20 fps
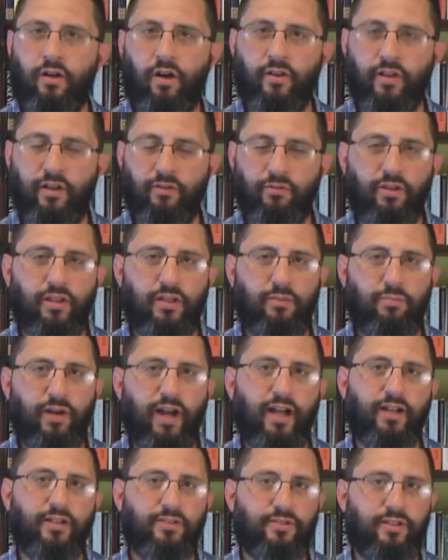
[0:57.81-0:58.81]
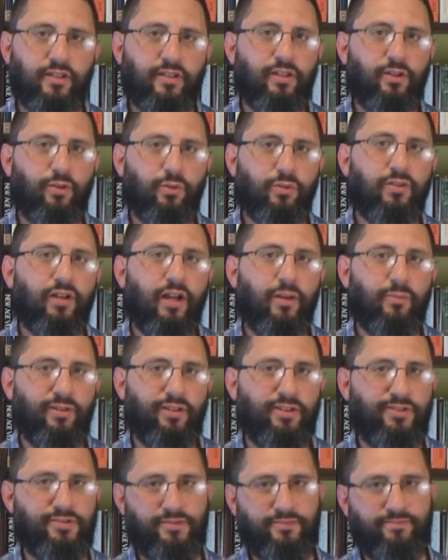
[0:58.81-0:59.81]
Are they really practicing the old-time
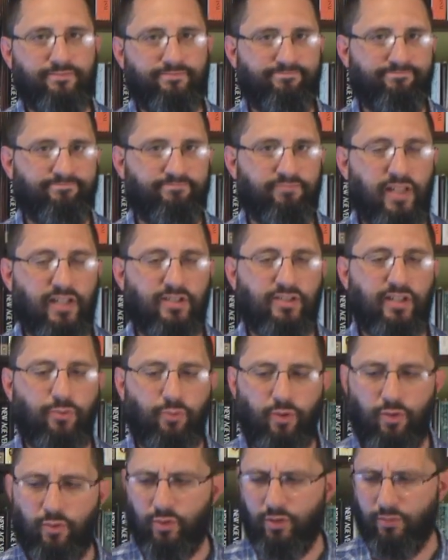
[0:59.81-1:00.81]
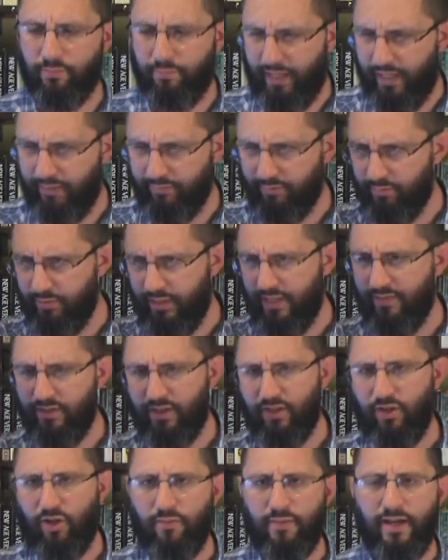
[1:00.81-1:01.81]
religion? They say, well, we're
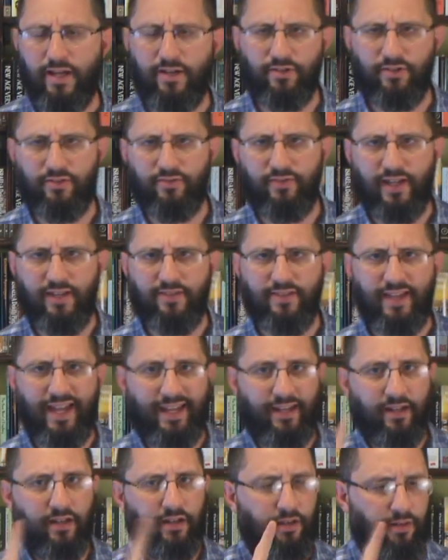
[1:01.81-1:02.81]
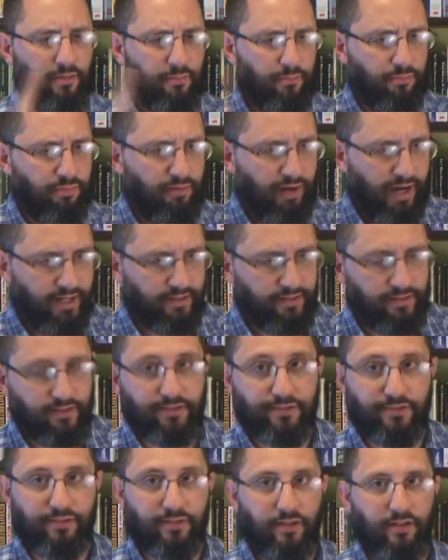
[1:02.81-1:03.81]
Bible-believing in all matters of faith and
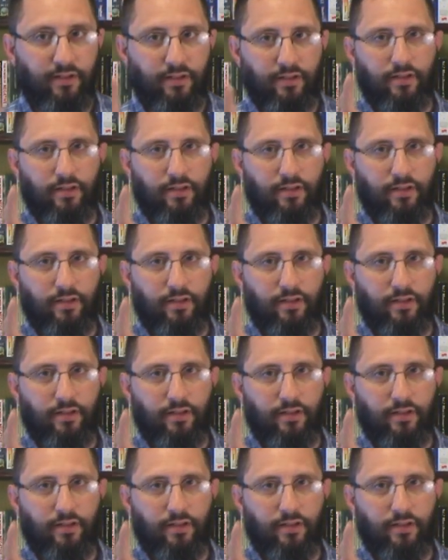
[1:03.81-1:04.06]
practice.